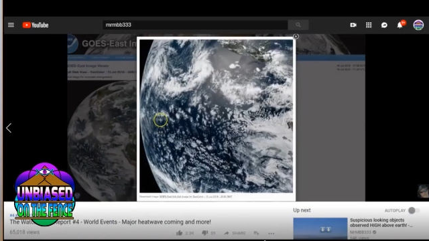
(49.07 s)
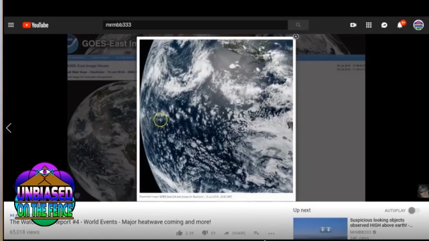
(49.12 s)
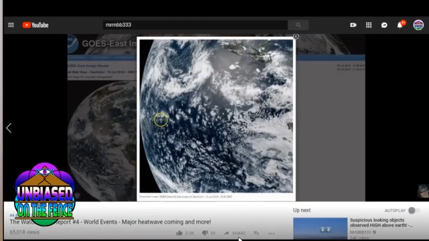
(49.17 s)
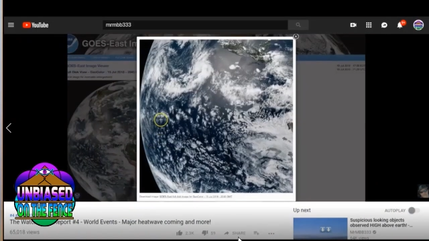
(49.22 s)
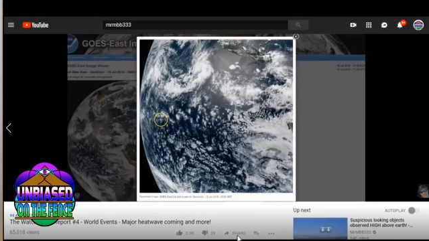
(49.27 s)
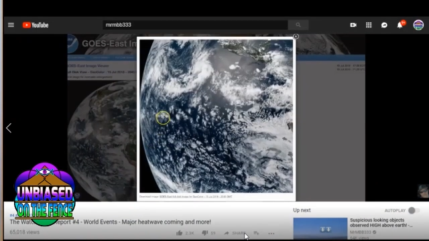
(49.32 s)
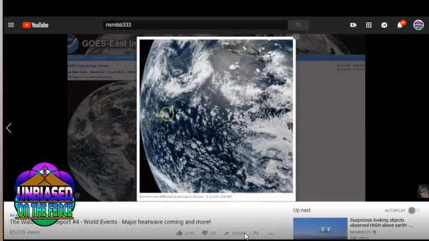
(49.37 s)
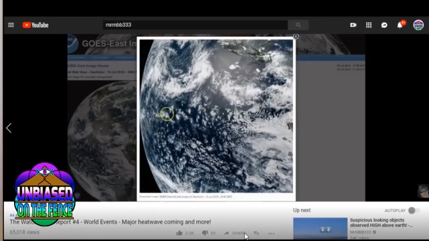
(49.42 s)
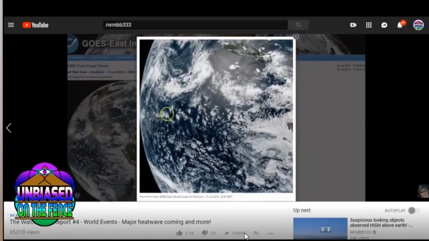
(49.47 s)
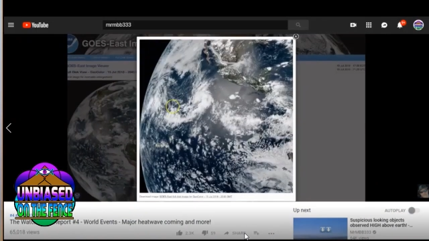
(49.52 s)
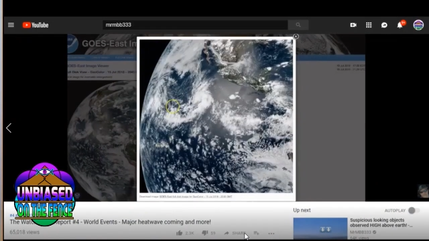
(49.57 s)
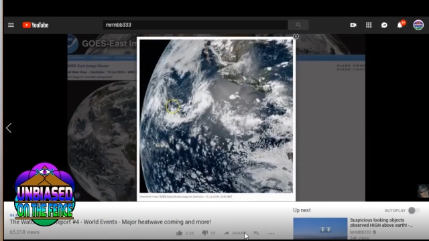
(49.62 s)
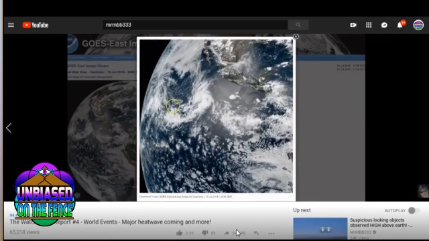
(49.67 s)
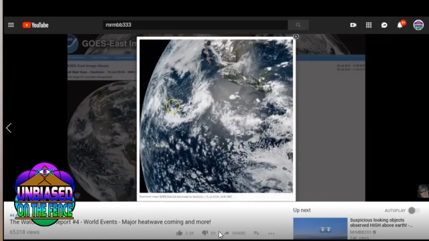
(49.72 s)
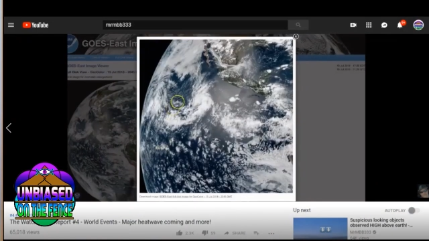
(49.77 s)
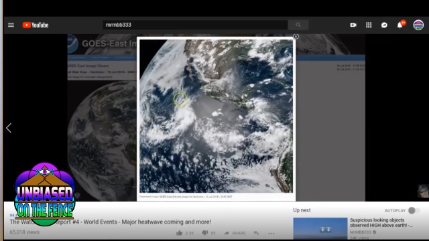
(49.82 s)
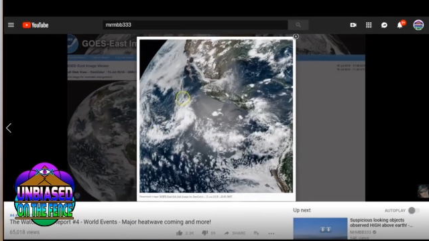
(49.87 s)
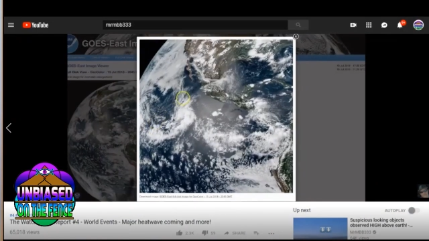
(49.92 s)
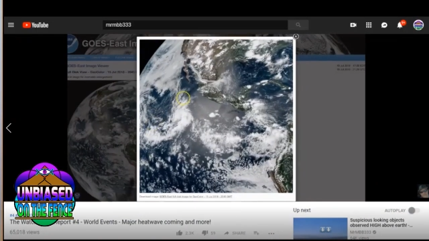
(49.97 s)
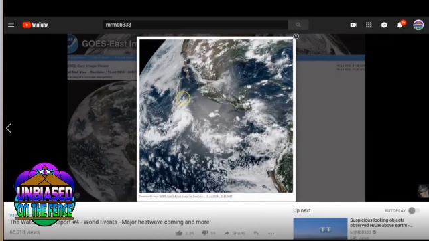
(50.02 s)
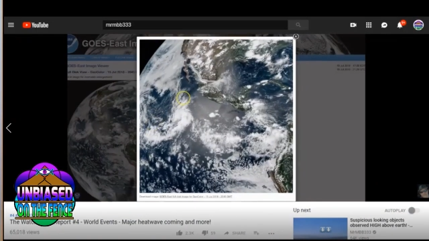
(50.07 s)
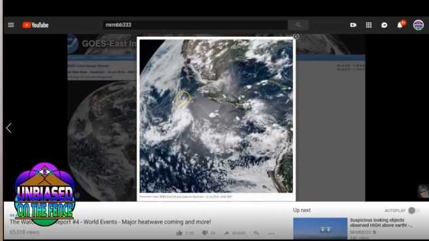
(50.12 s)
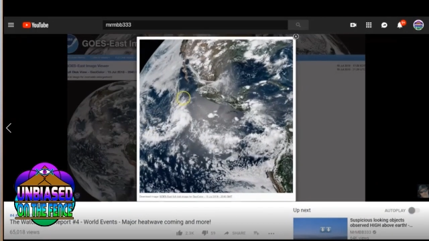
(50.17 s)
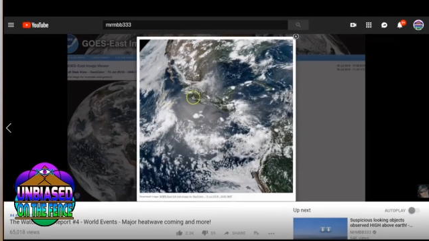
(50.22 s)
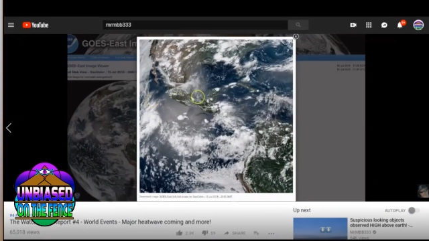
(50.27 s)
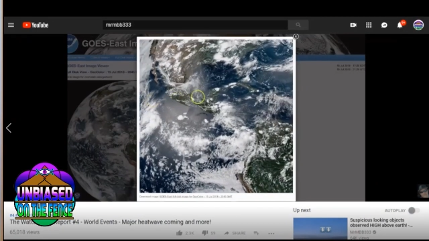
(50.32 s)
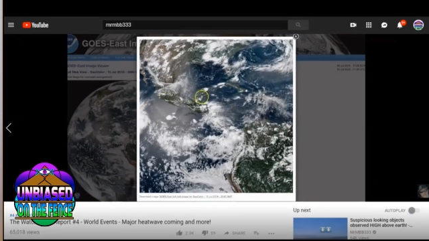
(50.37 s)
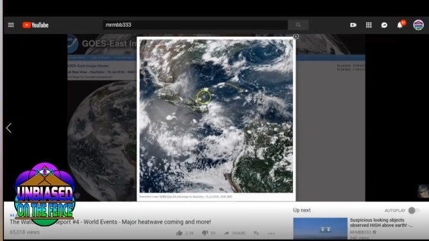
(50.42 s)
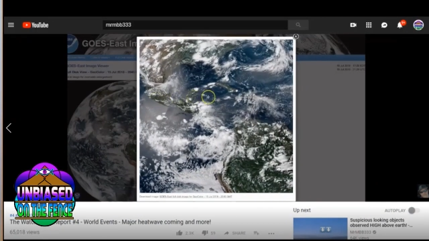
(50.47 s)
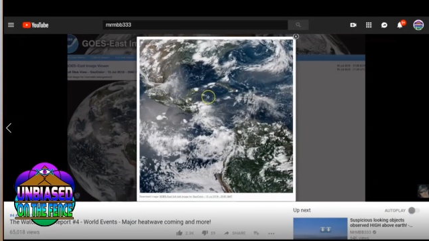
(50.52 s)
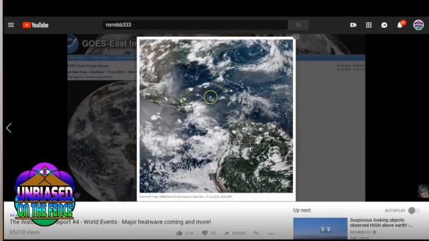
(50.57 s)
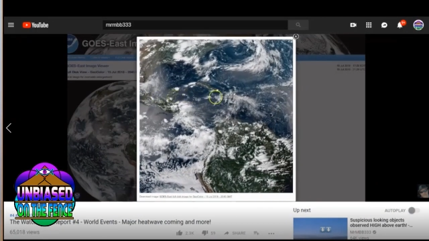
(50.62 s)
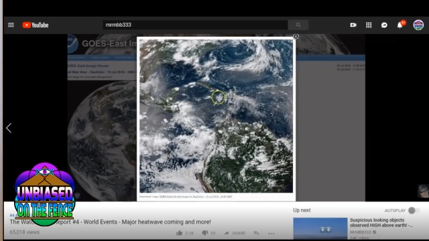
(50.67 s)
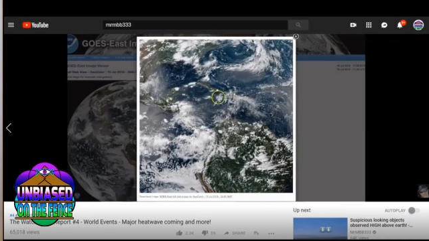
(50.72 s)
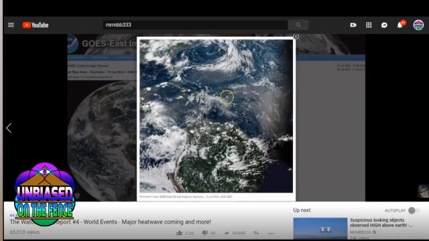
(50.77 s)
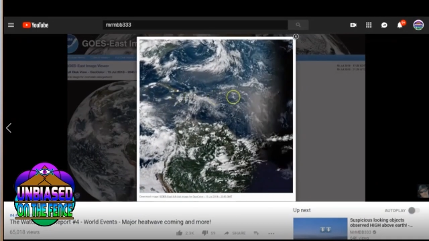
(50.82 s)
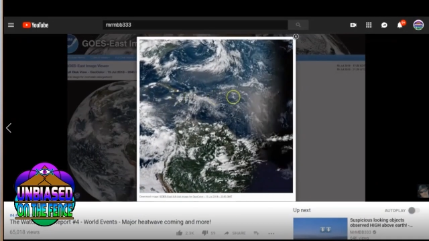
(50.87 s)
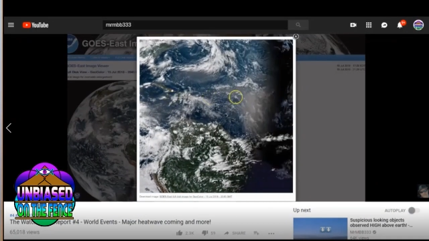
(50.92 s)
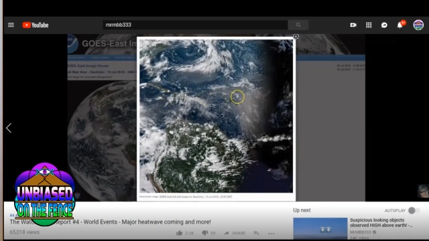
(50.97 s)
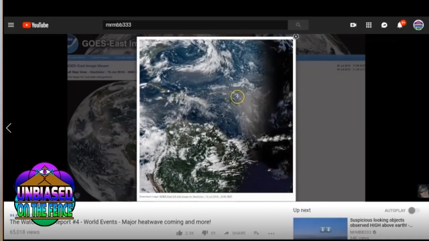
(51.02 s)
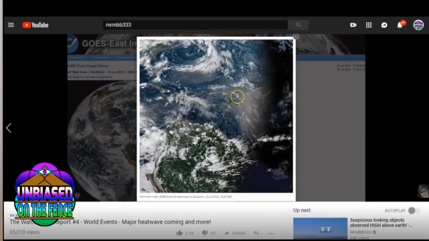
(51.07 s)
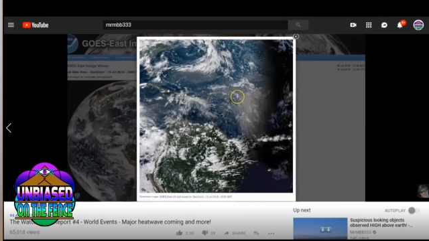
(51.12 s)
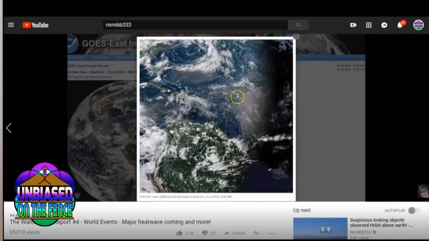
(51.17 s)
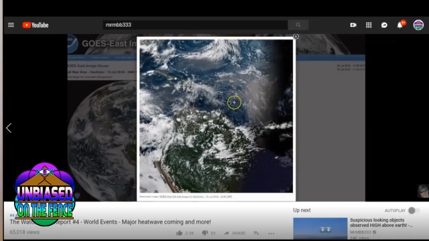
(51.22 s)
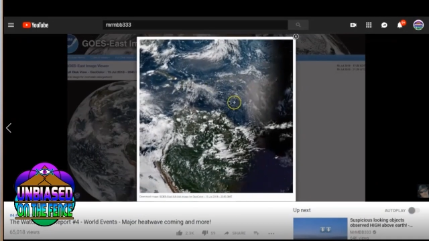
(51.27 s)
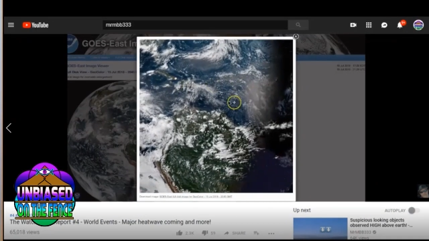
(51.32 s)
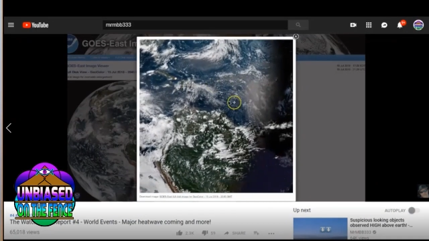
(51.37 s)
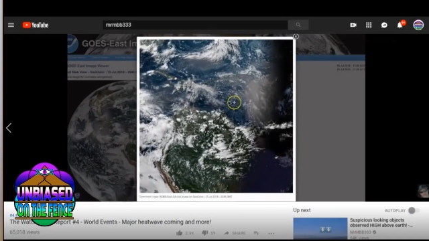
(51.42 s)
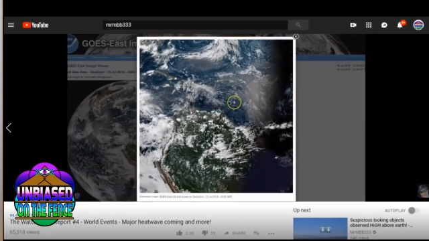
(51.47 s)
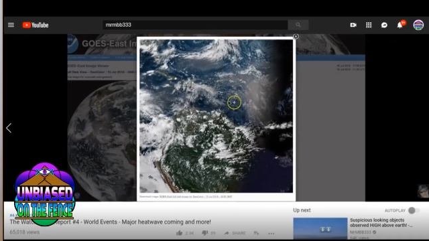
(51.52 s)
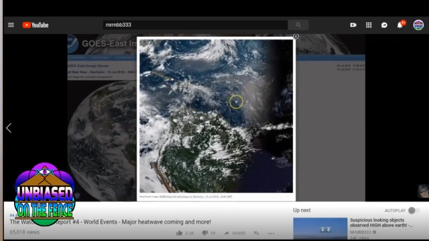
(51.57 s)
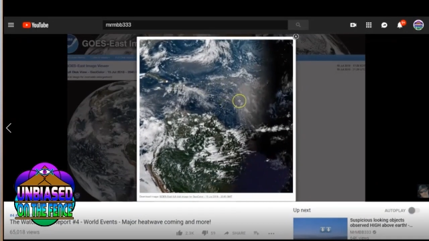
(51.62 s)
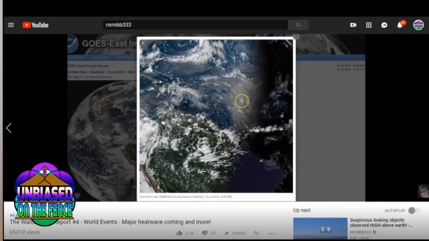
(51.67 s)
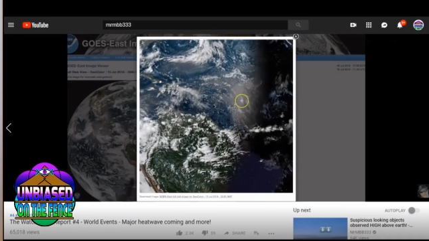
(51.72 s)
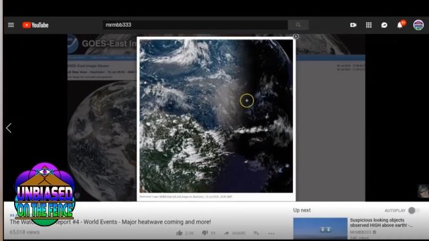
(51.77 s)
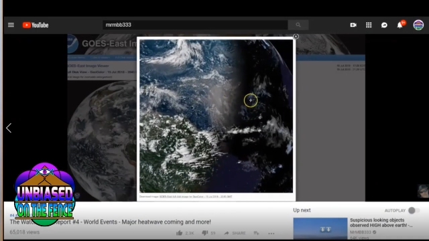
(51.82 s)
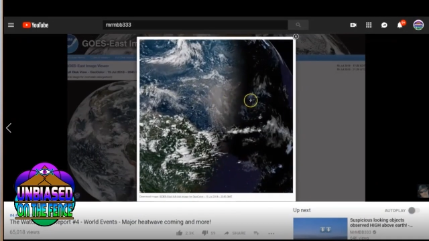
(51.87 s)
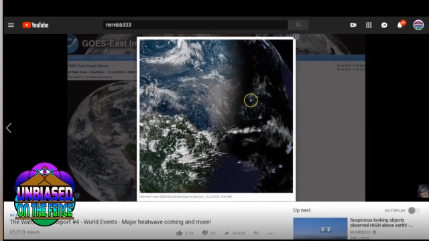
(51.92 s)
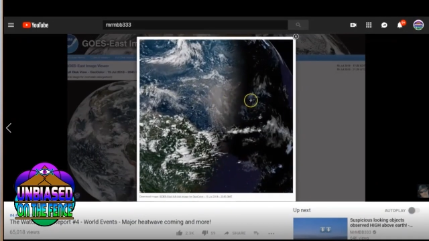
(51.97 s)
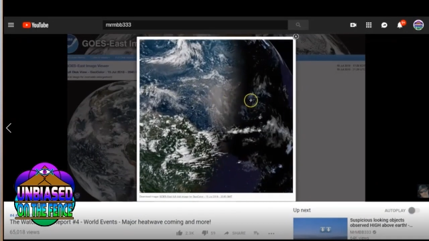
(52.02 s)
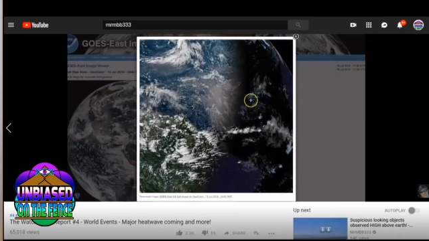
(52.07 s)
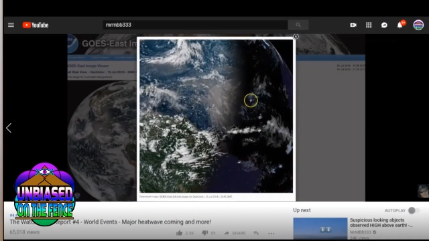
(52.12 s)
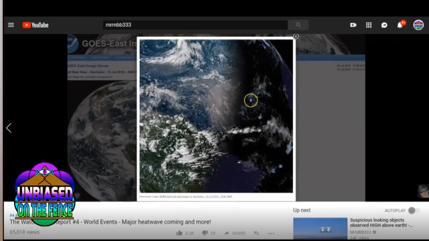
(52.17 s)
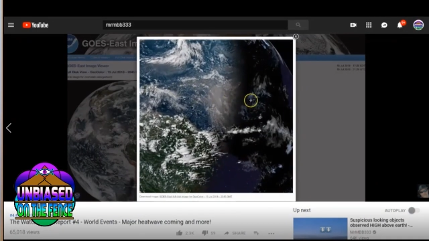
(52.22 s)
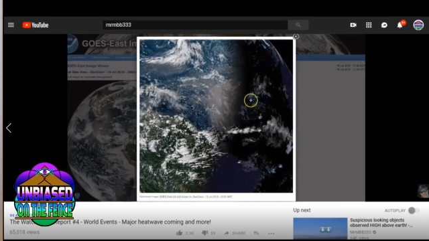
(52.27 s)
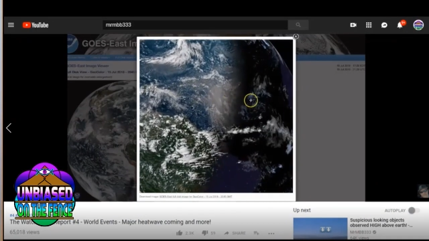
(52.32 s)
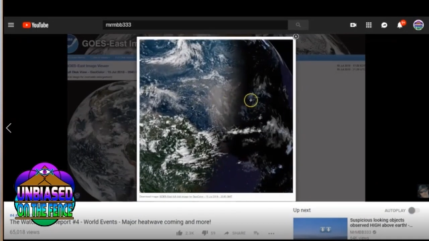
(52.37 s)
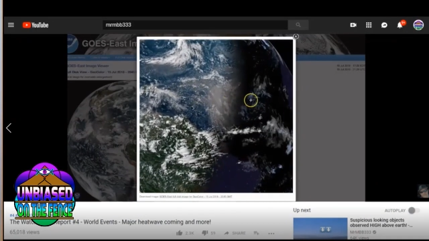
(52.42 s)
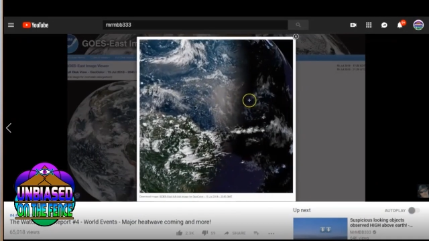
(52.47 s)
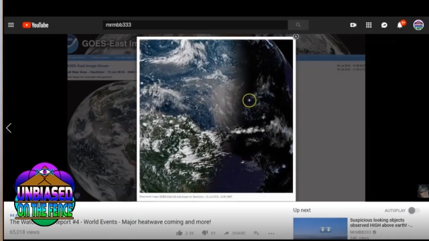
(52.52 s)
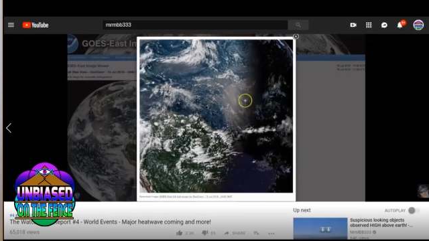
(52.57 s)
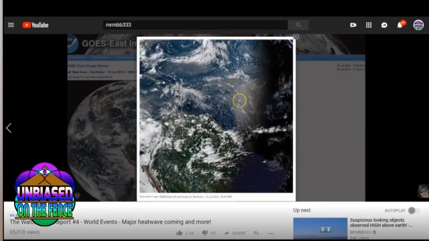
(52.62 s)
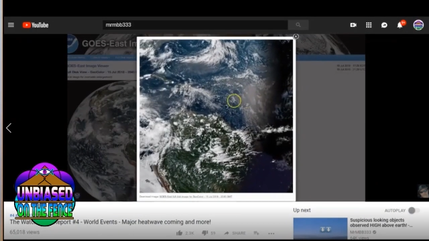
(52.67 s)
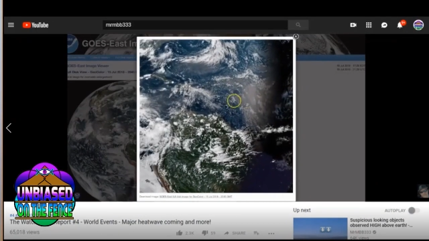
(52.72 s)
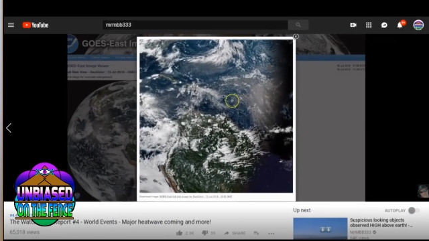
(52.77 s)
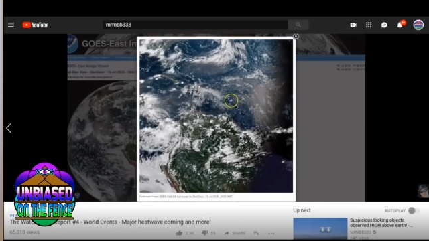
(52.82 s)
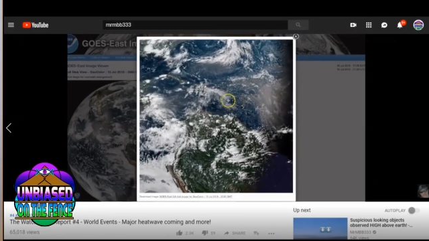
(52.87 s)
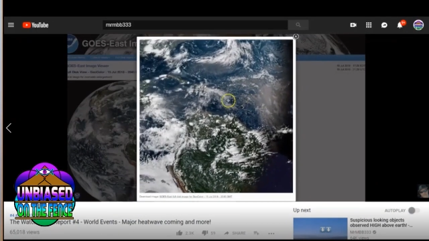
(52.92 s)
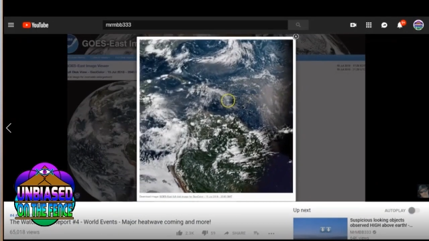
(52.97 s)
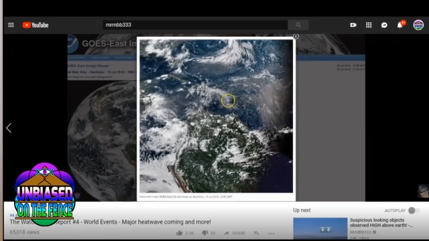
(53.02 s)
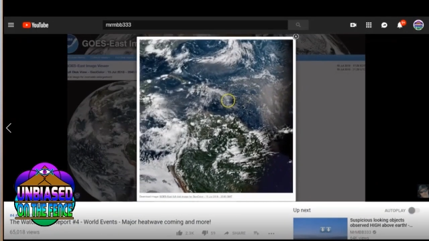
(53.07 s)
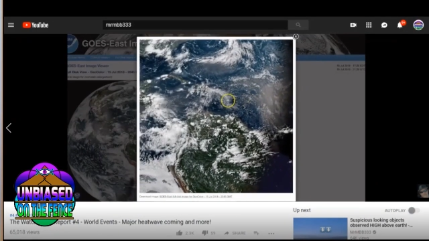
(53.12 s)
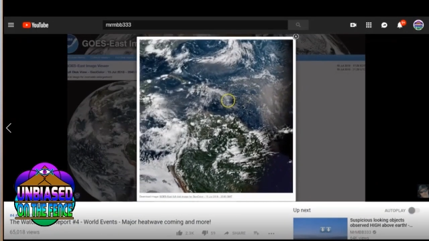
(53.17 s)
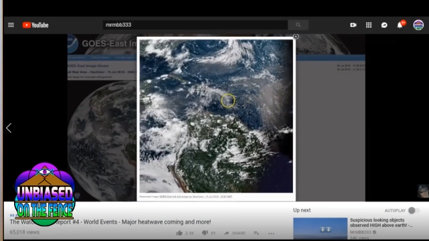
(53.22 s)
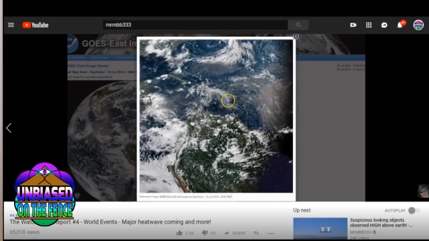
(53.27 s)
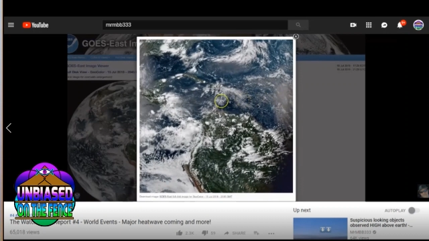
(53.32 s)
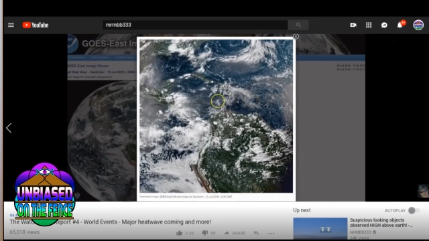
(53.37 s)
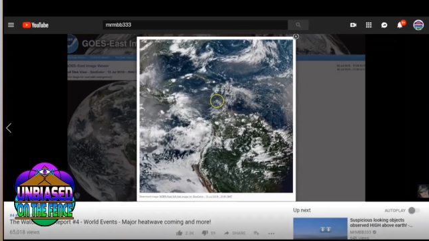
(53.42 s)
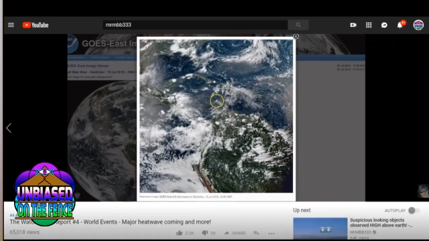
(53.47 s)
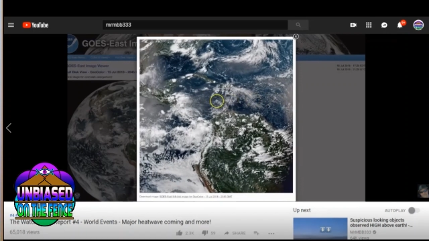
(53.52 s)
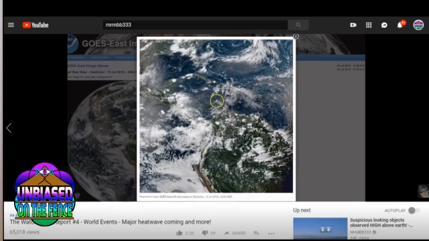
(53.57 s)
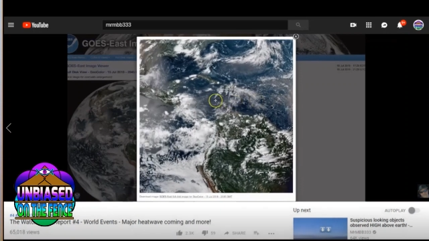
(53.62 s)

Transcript: (no speaker visible)